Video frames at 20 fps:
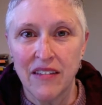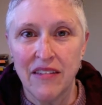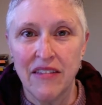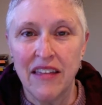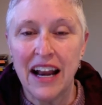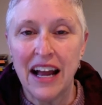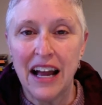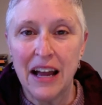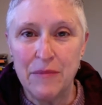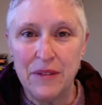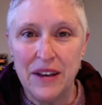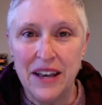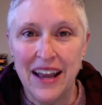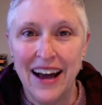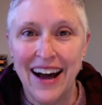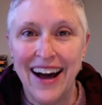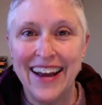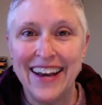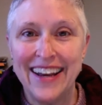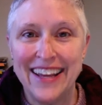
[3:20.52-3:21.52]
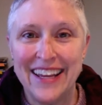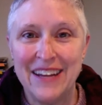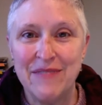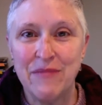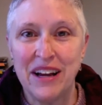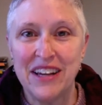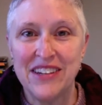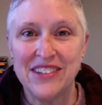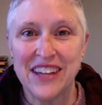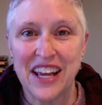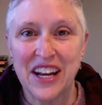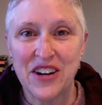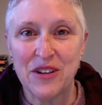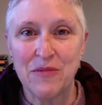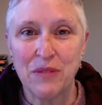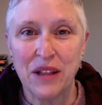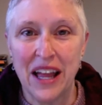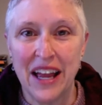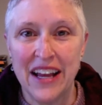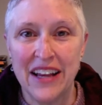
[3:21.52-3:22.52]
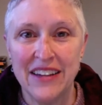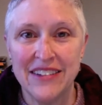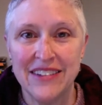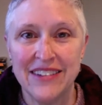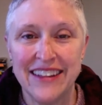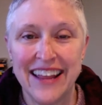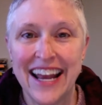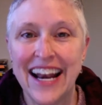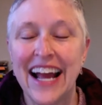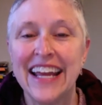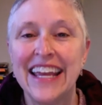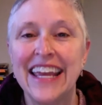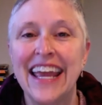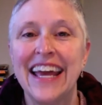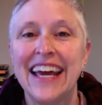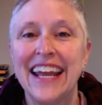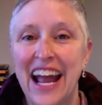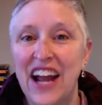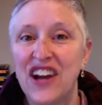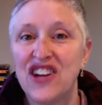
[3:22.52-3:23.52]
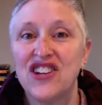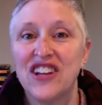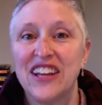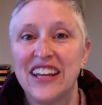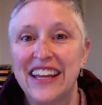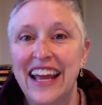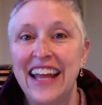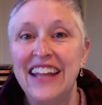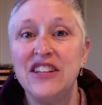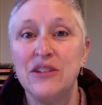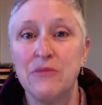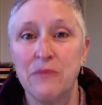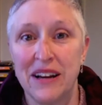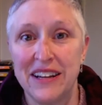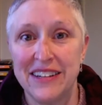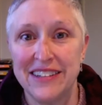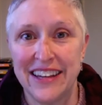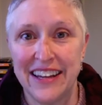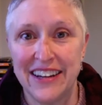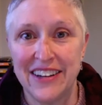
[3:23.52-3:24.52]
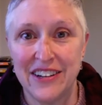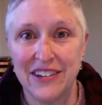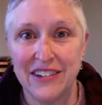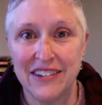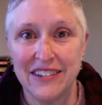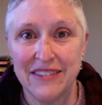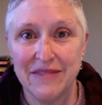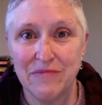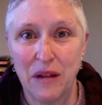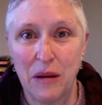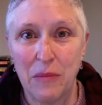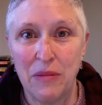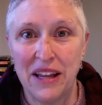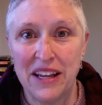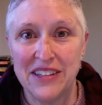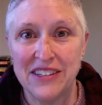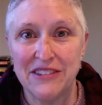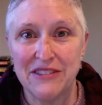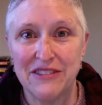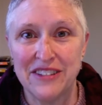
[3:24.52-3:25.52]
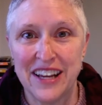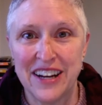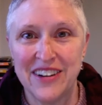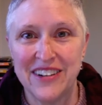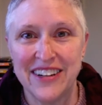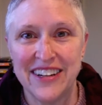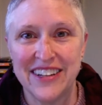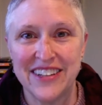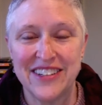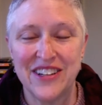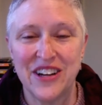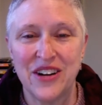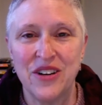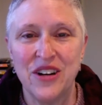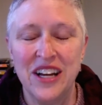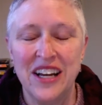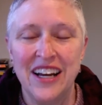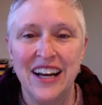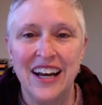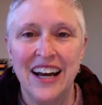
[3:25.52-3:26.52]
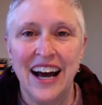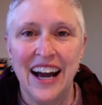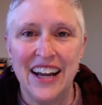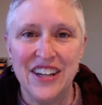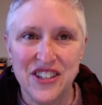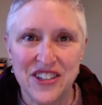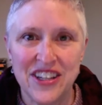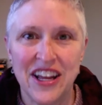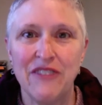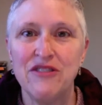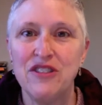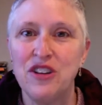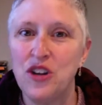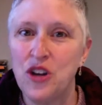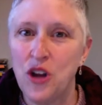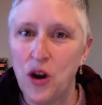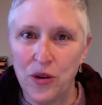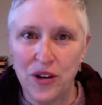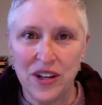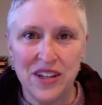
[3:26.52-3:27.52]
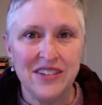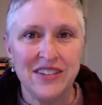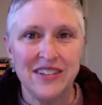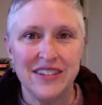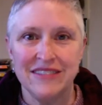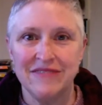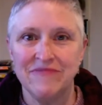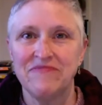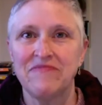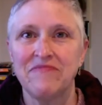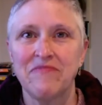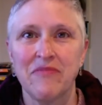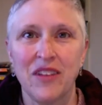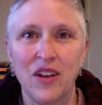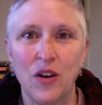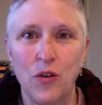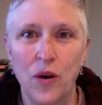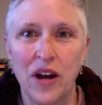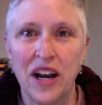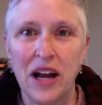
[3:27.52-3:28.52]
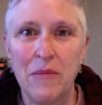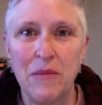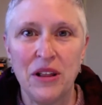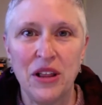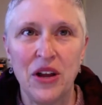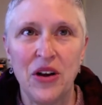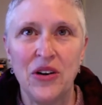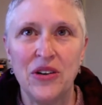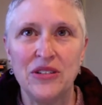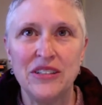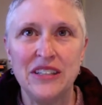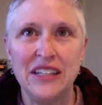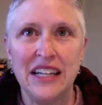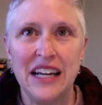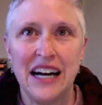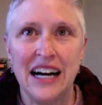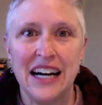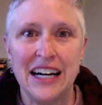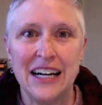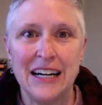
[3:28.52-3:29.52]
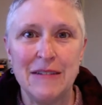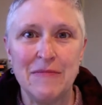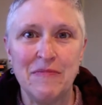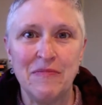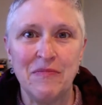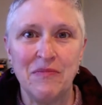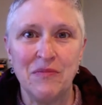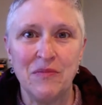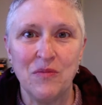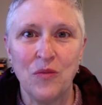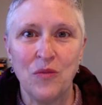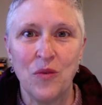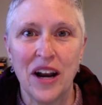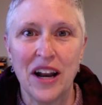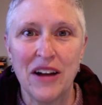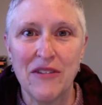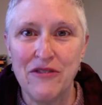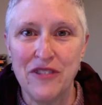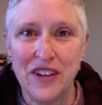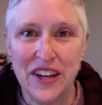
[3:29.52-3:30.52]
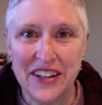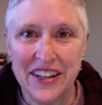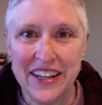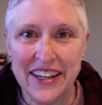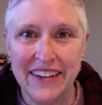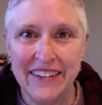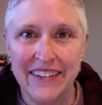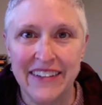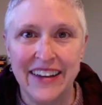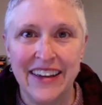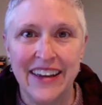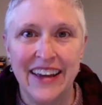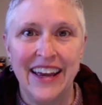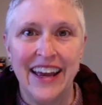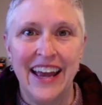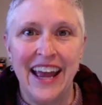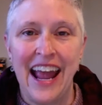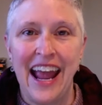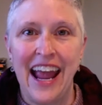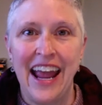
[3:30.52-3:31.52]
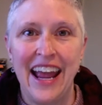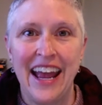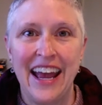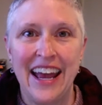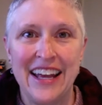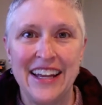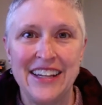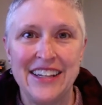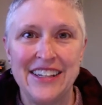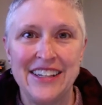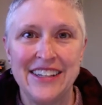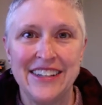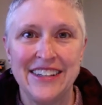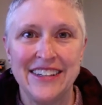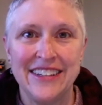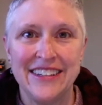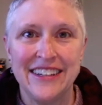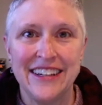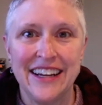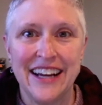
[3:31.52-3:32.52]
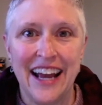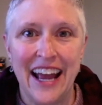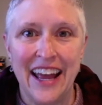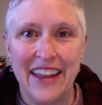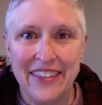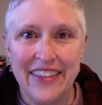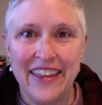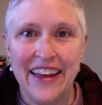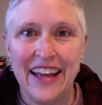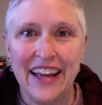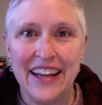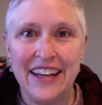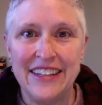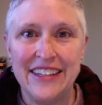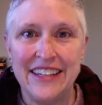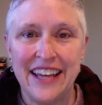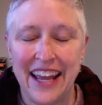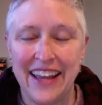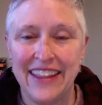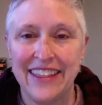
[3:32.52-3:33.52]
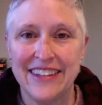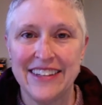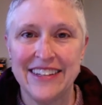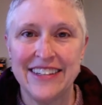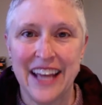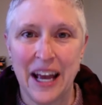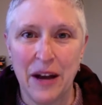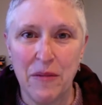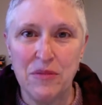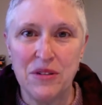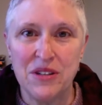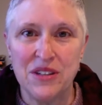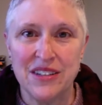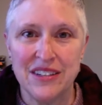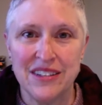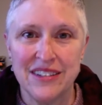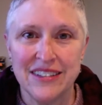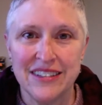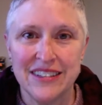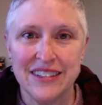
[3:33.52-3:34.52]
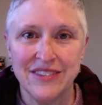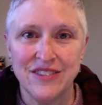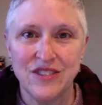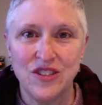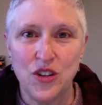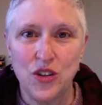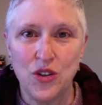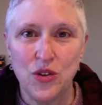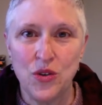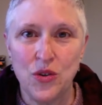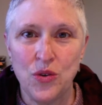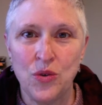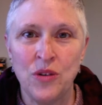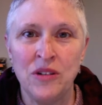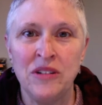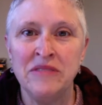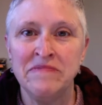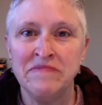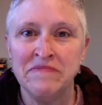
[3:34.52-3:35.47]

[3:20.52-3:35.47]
that i'm not in my centered place then i can't actually get to my centered my place of centeredness. So I just have to notice when I'm alone, um, what I'm feeling, and and then take the steps to